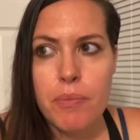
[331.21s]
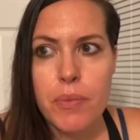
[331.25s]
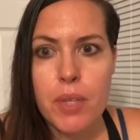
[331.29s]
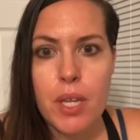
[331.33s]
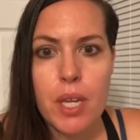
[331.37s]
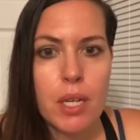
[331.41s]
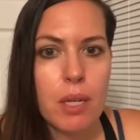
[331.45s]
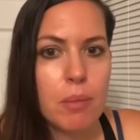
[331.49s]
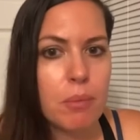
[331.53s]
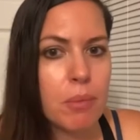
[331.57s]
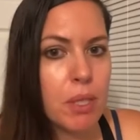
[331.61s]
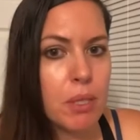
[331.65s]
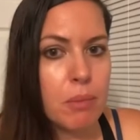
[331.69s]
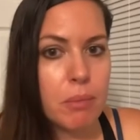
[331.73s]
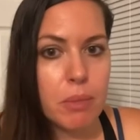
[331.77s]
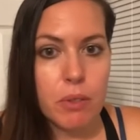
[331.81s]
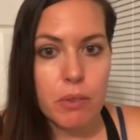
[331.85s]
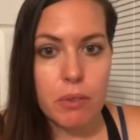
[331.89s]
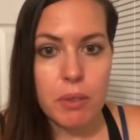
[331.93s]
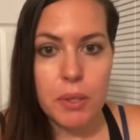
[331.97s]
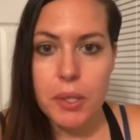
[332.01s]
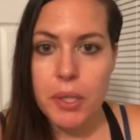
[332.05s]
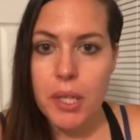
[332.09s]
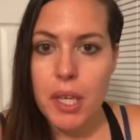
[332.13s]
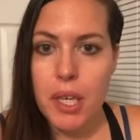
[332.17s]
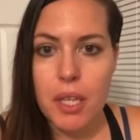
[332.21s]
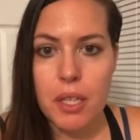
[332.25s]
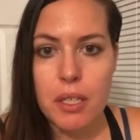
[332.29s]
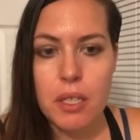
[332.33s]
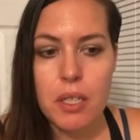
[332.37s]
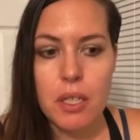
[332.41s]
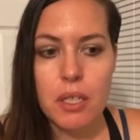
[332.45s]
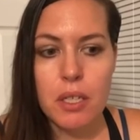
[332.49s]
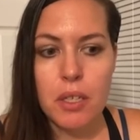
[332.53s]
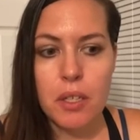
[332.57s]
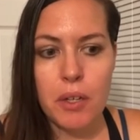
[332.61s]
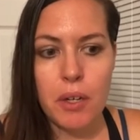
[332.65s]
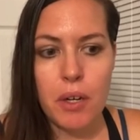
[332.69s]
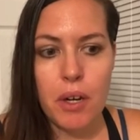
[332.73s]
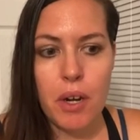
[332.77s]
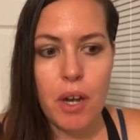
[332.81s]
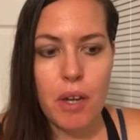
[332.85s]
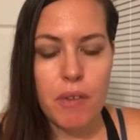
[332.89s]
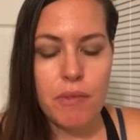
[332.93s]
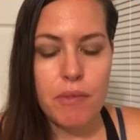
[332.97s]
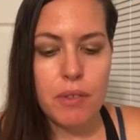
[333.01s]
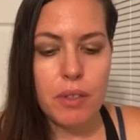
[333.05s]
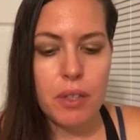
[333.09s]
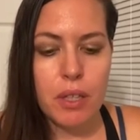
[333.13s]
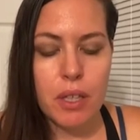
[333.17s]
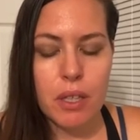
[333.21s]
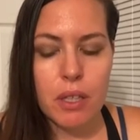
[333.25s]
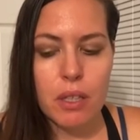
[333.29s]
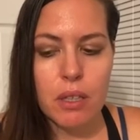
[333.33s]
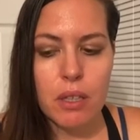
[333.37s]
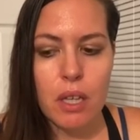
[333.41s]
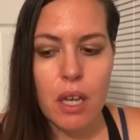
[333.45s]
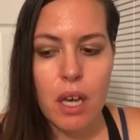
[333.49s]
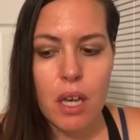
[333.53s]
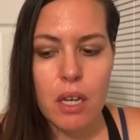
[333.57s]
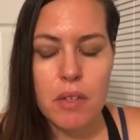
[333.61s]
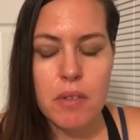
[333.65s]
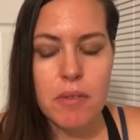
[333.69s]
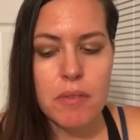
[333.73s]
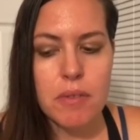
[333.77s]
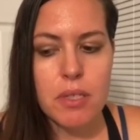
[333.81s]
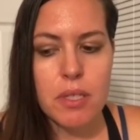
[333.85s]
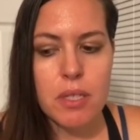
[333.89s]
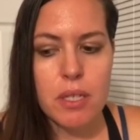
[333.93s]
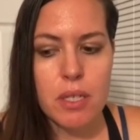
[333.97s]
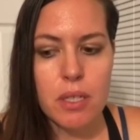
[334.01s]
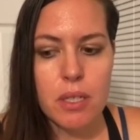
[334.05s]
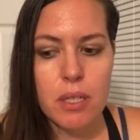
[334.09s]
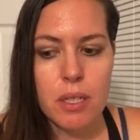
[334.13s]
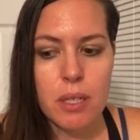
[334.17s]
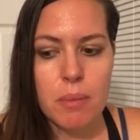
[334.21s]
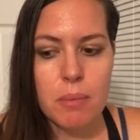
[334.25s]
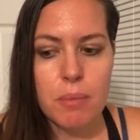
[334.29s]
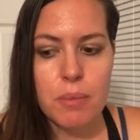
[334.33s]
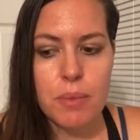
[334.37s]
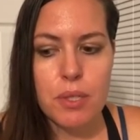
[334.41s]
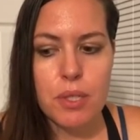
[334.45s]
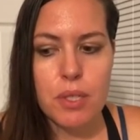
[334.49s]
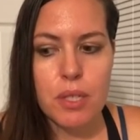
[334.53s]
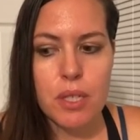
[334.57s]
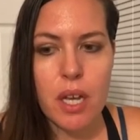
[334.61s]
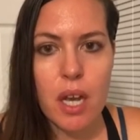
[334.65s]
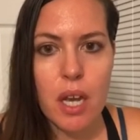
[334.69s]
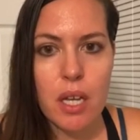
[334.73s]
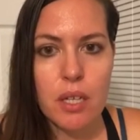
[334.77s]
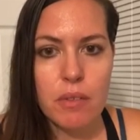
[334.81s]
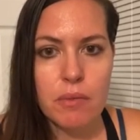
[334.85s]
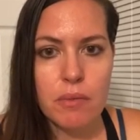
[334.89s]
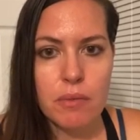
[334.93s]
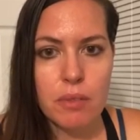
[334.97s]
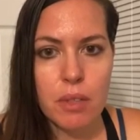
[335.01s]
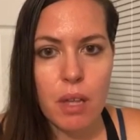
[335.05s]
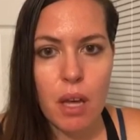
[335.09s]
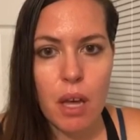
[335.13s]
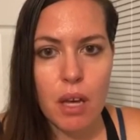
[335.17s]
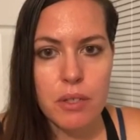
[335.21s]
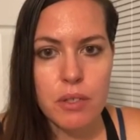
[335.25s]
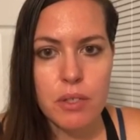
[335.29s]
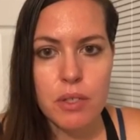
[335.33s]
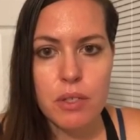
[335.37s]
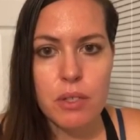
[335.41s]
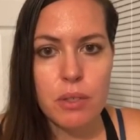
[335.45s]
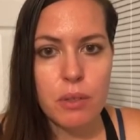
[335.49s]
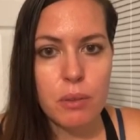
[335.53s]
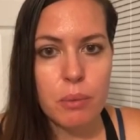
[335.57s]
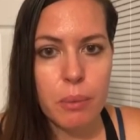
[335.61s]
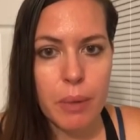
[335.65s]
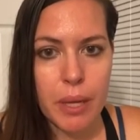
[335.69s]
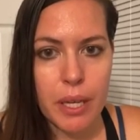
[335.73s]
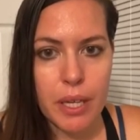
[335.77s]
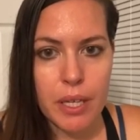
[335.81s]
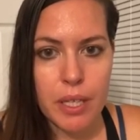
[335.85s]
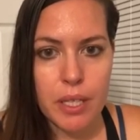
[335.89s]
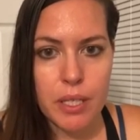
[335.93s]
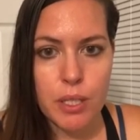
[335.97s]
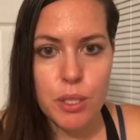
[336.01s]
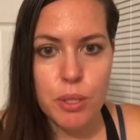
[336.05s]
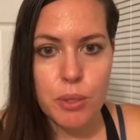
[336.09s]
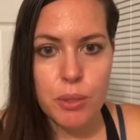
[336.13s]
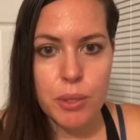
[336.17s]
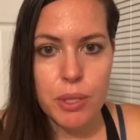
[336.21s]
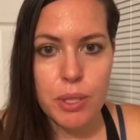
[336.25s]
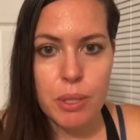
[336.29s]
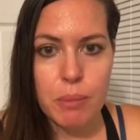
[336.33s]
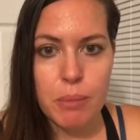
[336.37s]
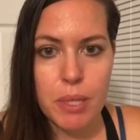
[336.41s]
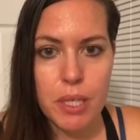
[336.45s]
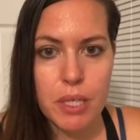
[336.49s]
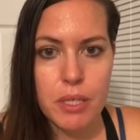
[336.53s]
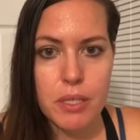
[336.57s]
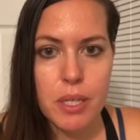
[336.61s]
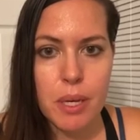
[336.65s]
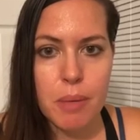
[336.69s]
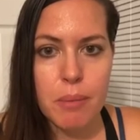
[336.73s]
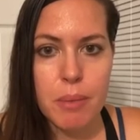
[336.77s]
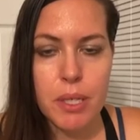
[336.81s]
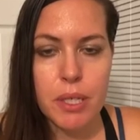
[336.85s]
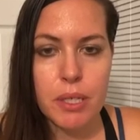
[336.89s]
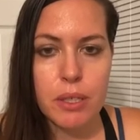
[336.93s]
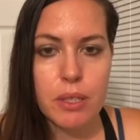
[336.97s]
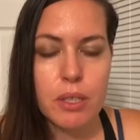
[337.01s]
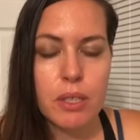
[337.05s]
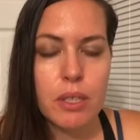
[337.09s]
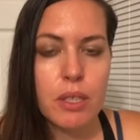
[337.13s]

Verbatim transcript: and I'm gonna be real candid here, I feel like a lot of stand-ups kind of lost their way during the pandemic,